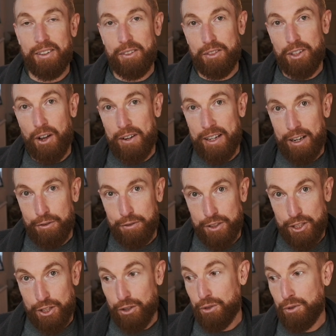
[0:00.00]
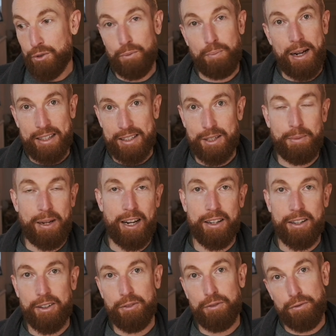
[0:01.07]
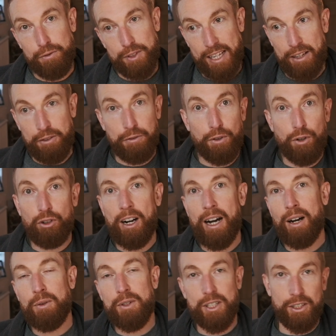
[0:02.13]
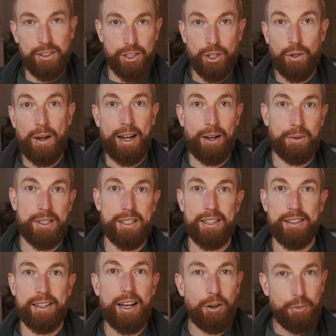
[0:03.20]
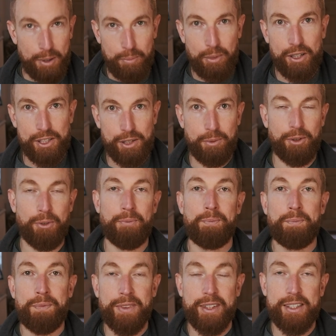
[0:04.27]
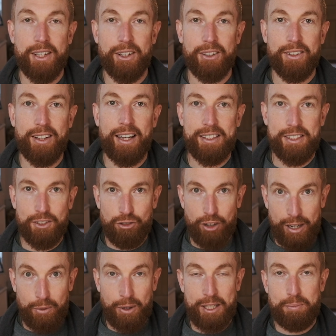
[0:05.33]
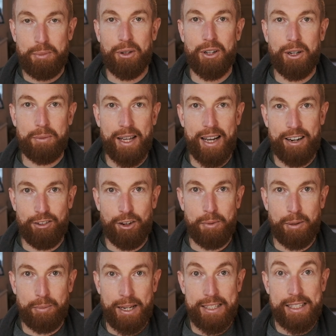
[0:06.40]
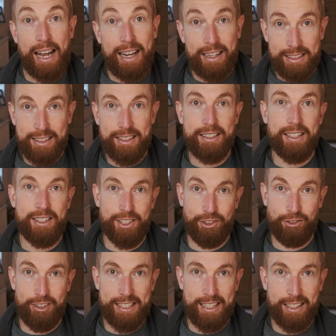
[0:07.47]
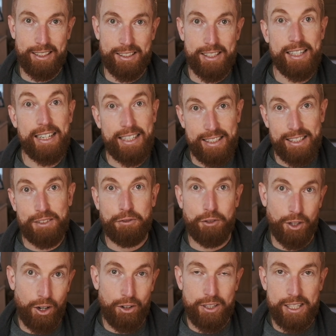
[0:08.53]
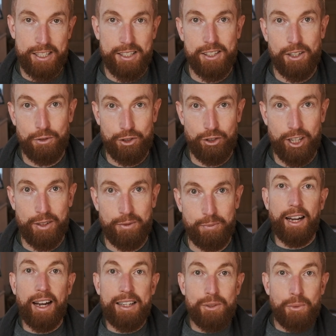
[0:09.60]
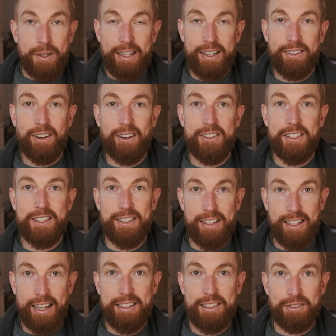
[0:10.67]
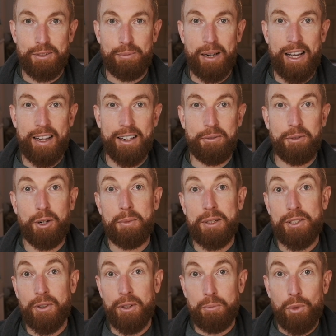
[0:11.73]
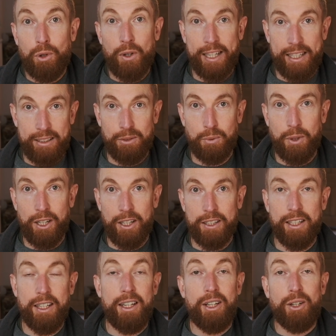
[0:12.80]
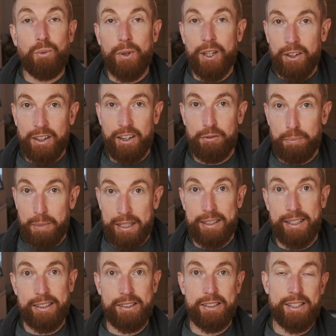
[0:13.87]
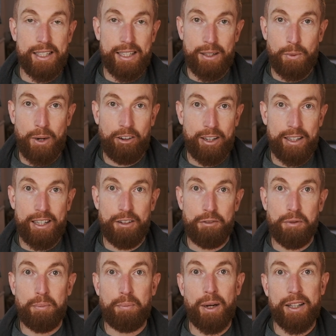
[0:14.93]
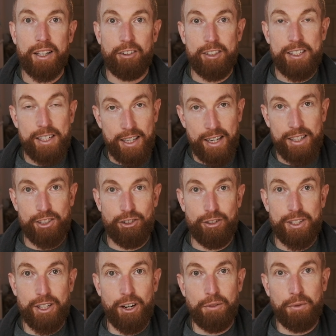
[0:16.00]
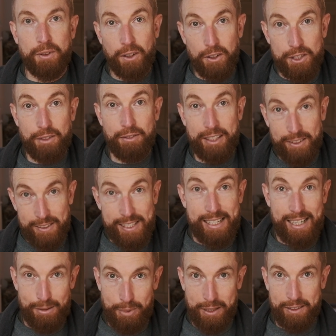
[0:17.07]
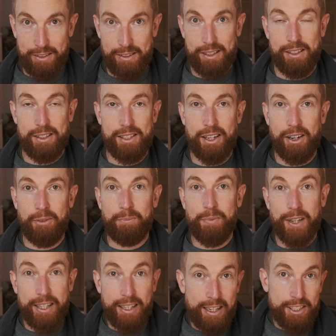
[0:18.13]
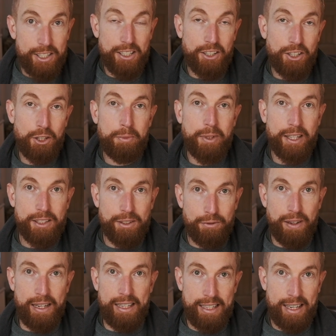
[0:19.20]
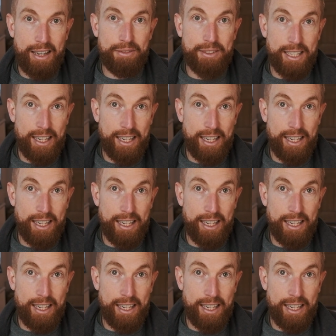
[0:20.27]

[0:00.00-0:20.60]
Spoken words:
going out for 2 back-to-back, say 4 hours and 2 hours, that'll be possible. So that's a great way to build up the aerobic base and the tissue resilience needed for a long distance ultra. As we get closer to the end of the plan, I'm going to be doing more hill work. We don't have big hills near where I live, but there is a nature reserve with lots of little steep hills, so I can actually accumulate some fairly hefty